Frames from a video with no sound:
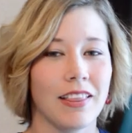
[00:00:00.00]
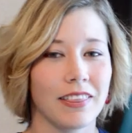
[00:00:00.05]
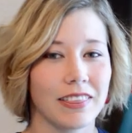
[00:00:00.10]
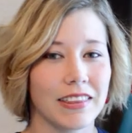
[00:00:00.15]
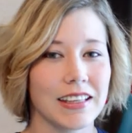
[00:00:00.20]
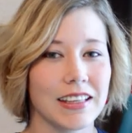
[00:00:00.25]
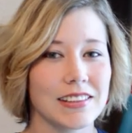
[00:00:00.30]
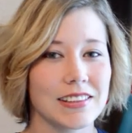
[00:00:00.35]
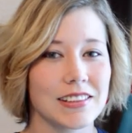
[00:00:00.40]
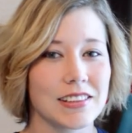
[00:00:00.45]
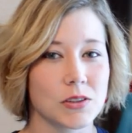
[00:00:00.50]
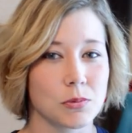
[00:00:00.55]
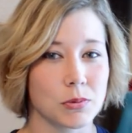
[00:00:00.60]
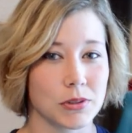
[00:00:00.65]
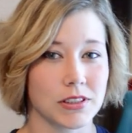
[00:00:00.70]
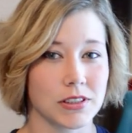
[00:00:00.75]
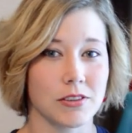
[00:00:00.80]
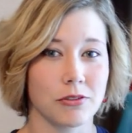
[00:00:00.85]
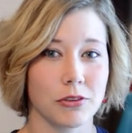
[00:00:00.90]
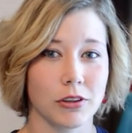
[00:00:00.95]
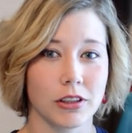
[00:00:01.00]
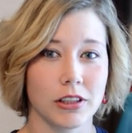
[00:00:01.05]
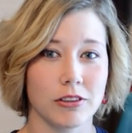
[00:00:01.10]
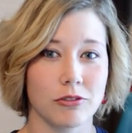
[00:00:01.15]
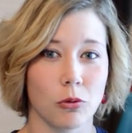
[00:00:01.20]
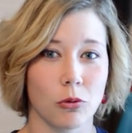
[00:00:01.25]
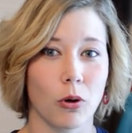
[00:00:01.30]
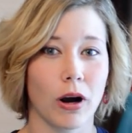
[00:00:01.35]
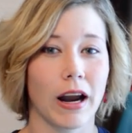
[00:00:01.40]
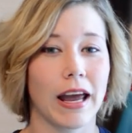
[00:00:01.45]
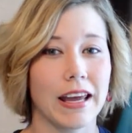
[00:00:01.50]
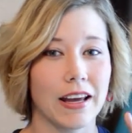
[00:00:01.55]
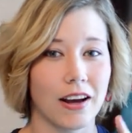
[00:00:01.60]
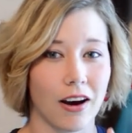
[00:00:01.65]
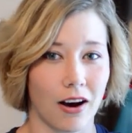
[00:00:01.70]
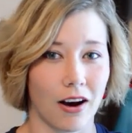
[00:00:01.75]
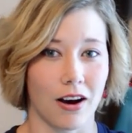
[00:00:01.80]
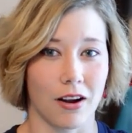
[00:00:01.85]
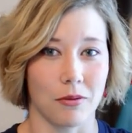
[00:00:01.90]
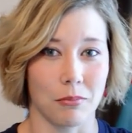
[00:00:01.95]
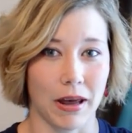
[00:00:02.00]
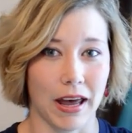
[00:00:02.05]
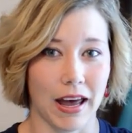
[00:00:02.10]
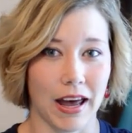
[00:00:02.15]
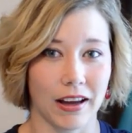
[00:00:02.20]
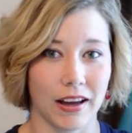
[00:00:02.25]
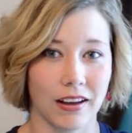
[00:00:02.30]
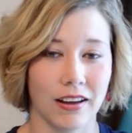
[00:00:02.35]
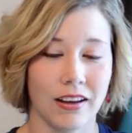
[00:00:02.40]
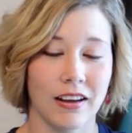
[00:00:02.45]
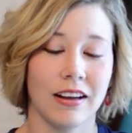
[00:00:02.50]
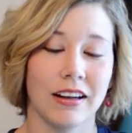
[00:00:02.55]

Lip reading: This is specifically for a con bag.